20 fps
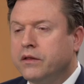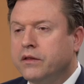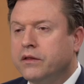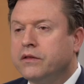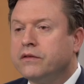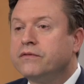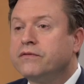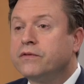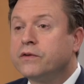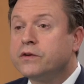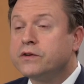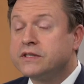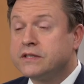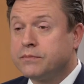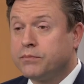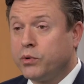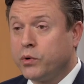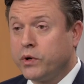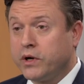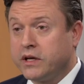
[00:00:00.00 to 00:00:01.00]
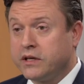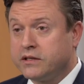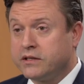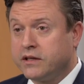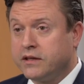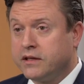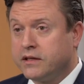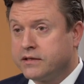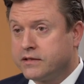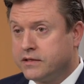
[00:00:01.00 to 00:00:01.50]
The first point
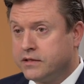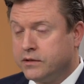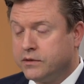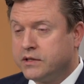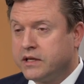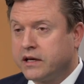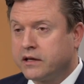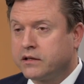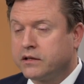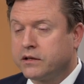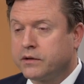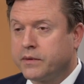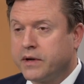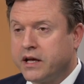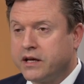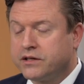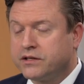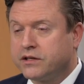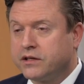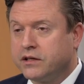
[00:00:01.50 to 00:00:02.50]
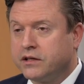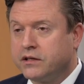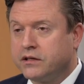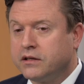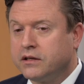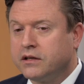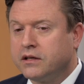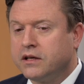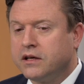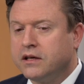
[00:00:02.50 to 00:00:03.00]
in this new declaration
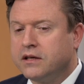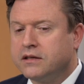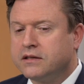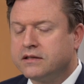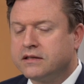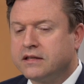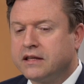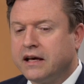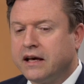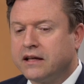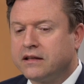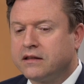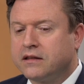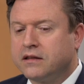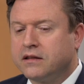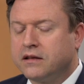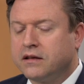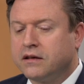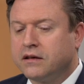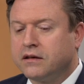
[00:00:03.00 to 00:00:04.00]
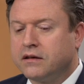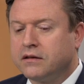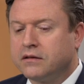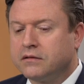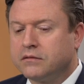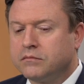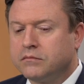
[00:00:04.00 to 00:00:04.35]
is that the